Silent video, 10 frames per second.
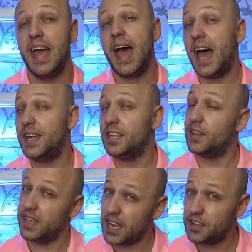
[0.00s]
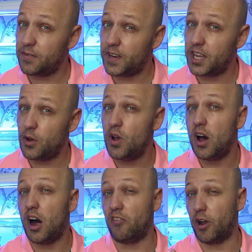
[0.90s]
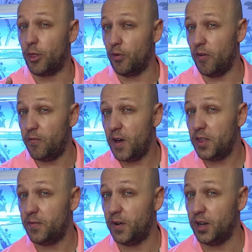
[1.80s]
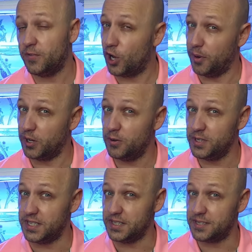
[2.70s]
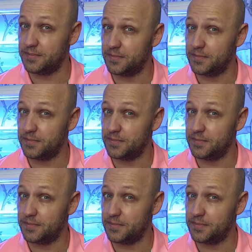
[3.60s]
and at the end of the video I'll run through a further 5 common causes.